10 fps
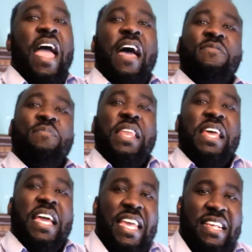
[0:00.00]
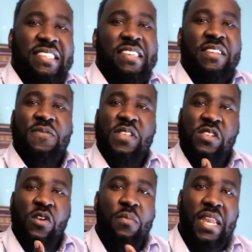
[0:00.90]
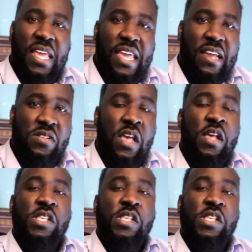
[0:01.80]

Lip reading: have been against us for so many years.